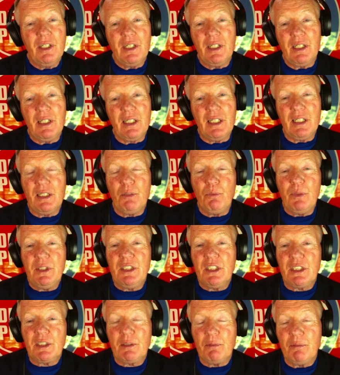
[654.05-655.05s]
And we
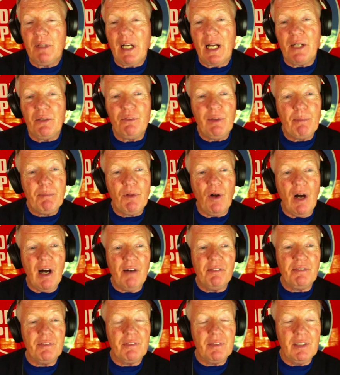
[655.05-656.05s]
just have gotten ripped
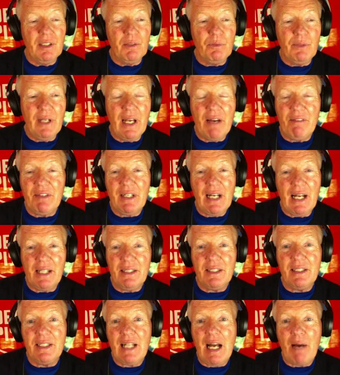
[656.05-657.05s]
off that we haven't
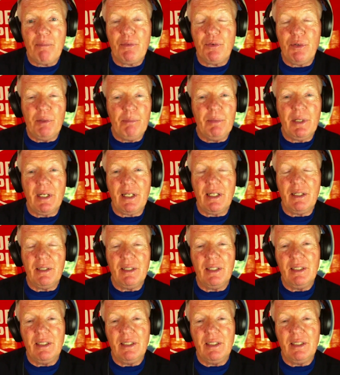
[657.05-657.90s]
got the top 3 pick,